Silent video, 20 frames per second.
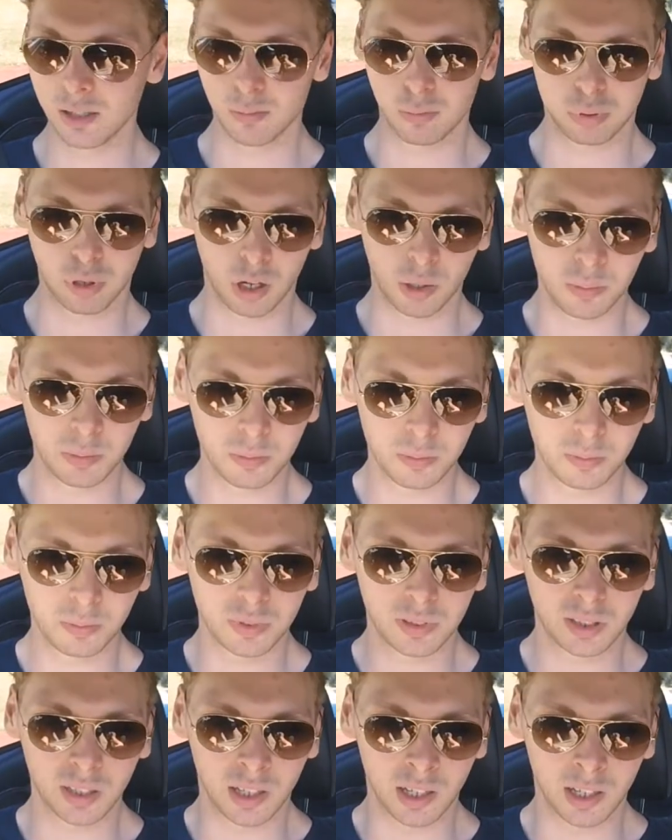
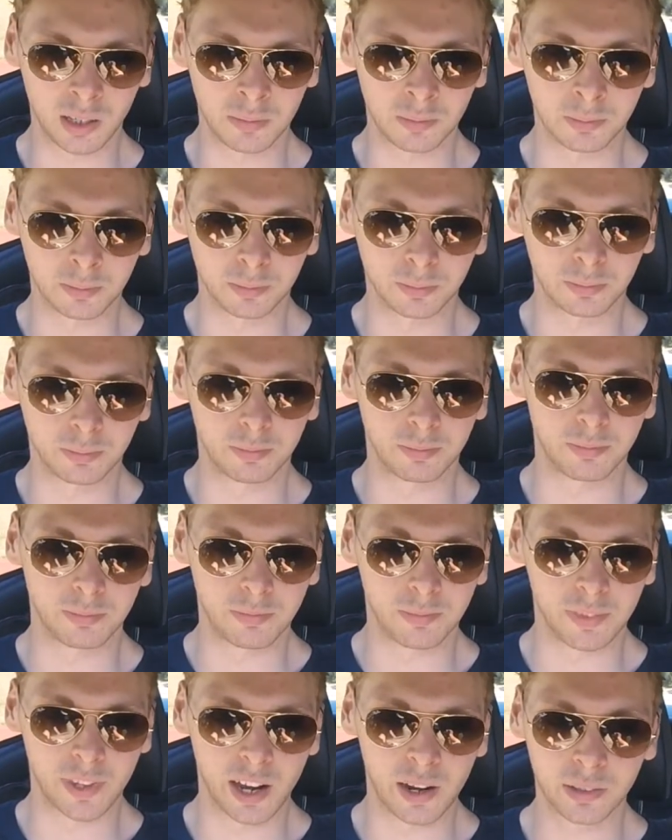problems.
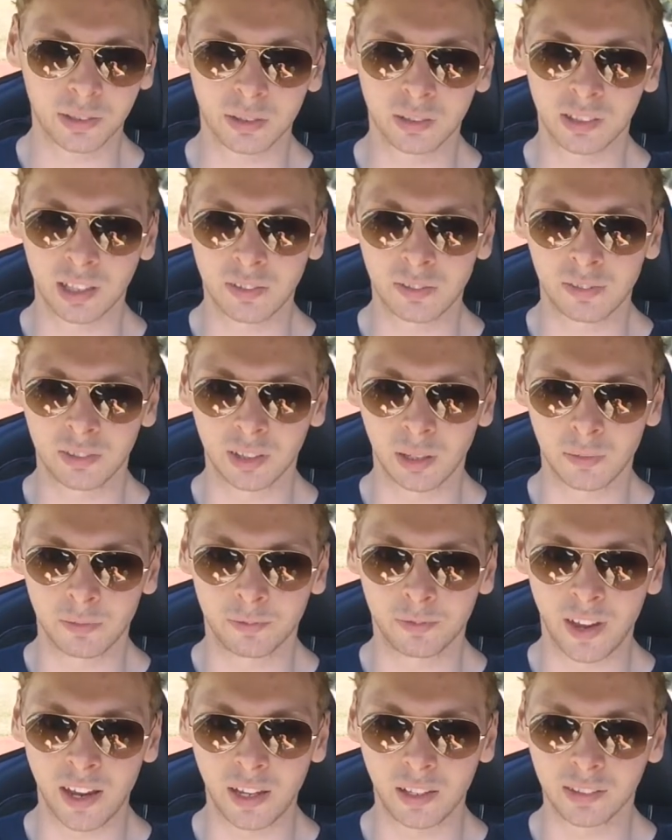There are some
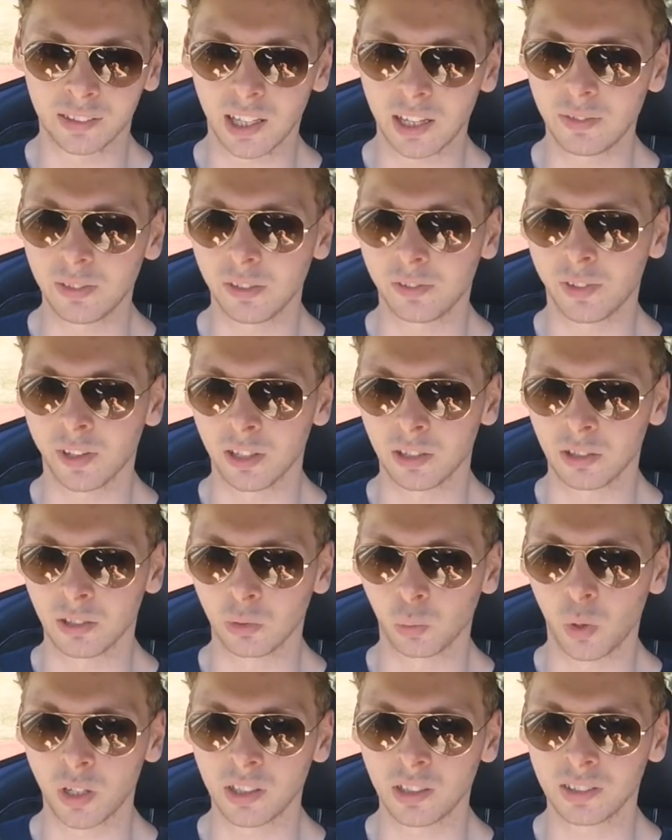safety features.
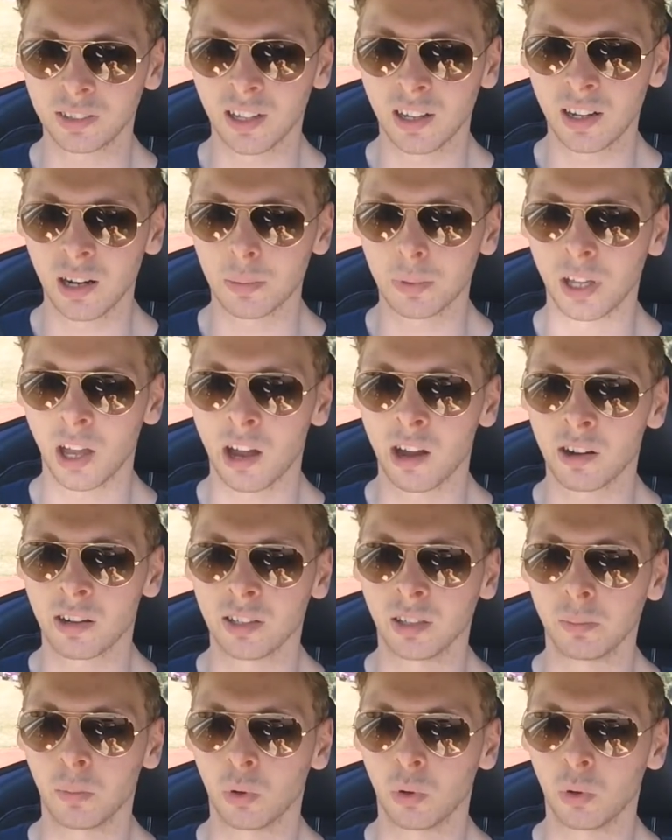When you start up the car in the